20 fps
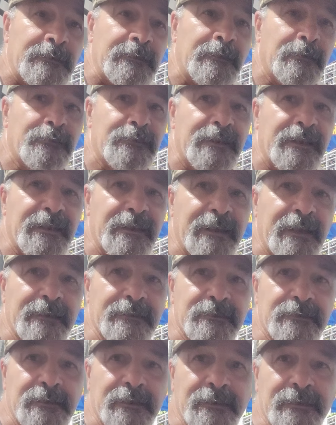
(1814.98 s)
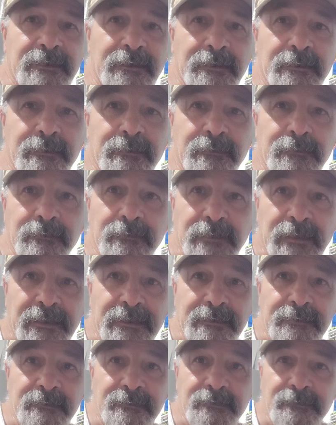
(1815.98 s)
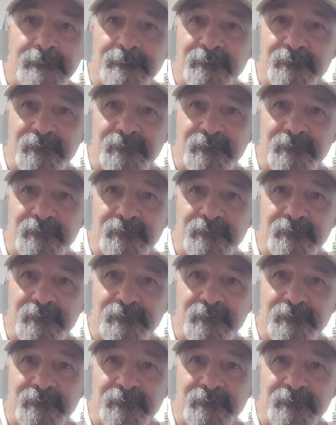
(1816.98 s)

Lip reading: okay, guys. Take care. Ladies.